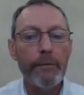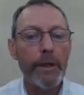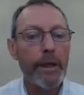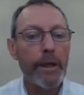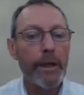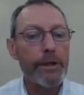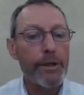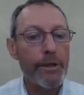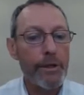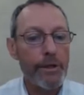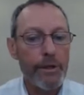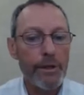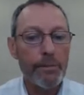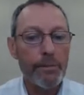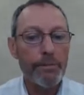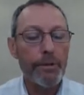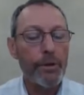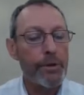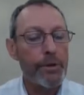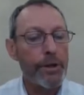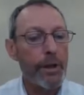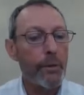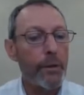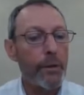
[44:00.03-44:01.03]
relation to the
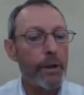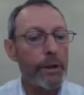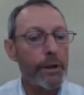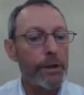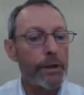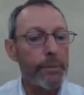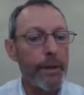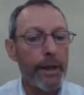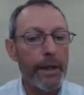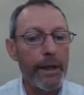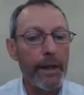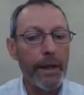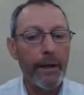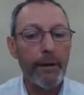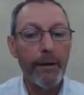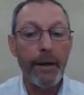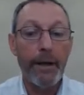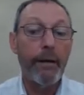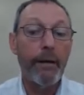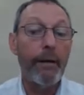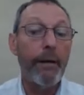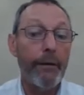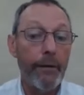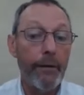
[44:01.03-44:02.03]
project work that's being carried
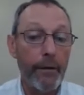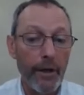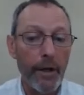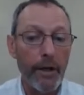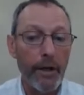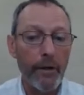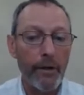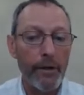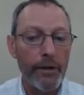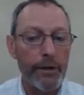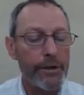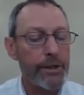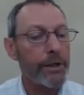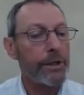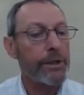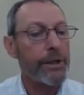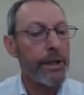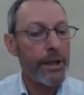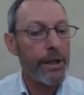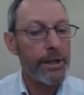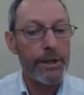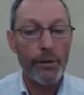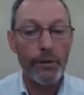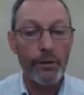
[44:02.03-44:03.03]
out. And there are a lot of
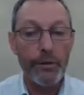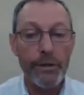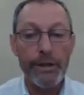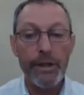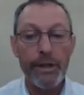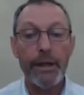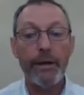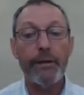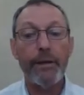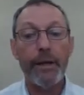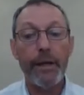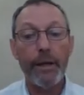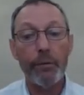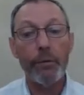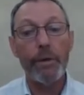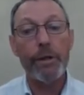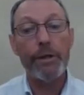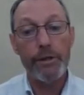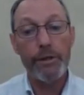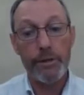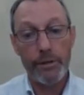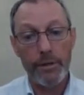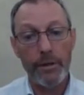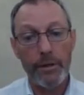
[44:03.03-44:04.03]
success stories out there,
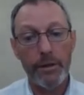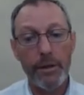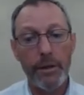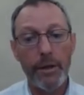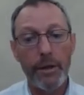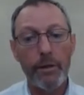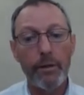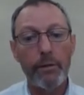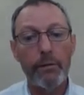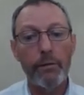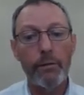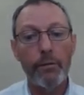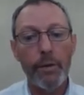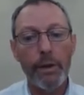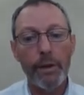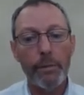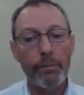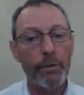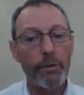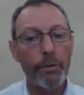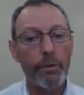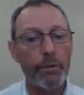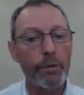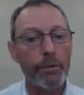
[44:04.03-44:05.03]
which, you know, we
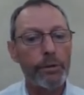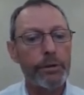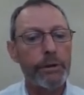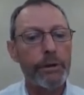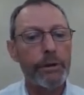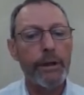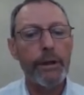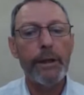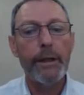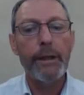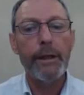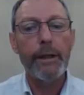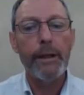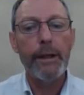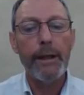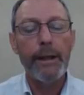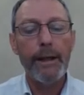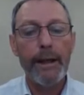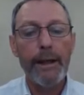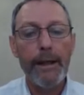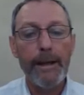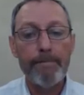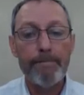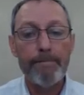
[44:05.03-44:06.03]
applaud
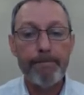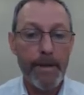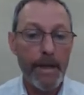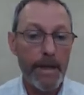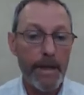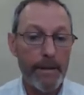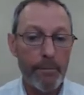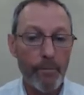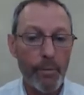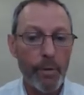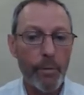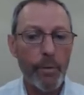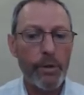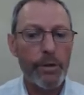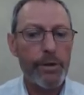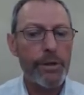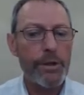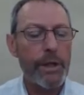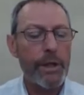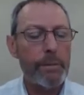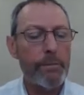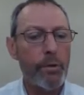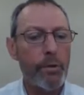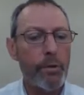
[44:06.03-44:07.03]
um, and we want to
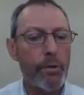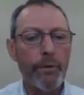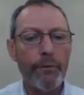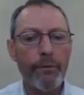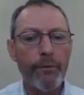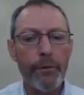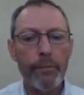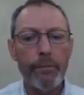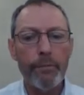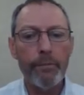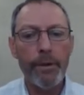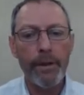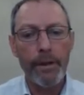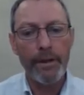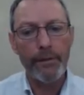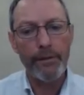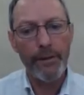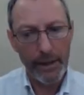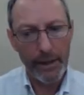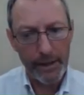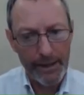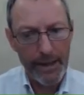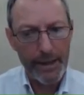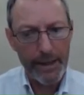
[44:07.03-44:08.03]
see more of them. But I
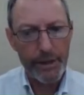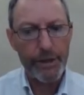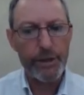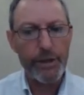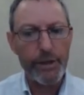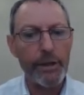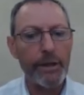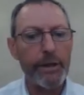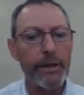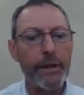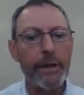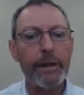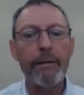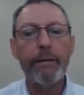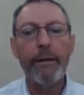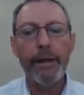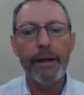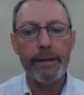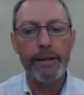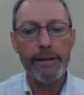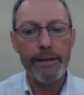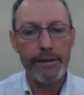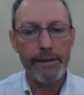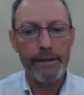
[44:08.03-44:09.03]
think nationally,
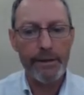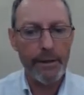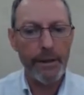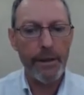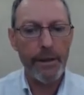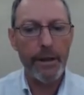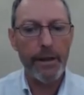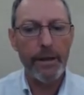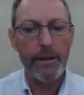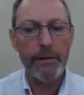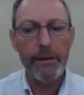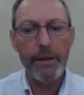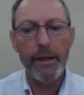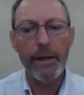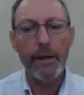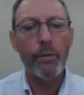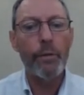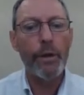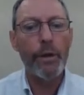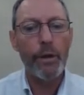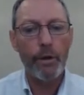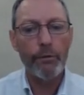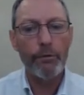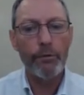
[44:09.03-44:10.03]
it's, uh, you know,
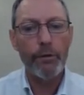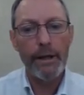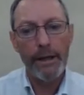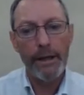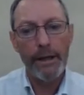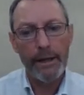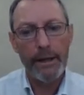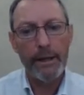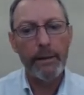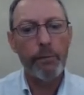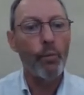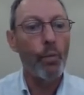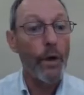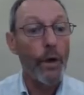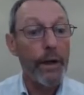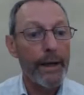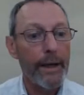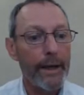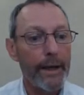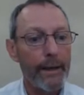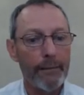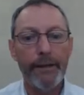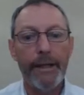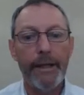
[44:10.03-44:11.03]
we're not really
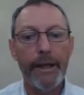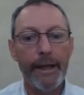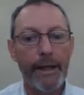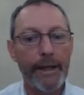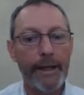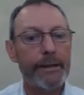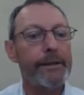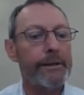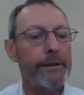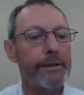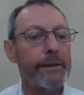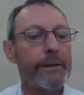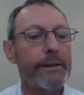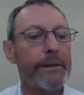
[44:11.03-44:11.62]
winning yet.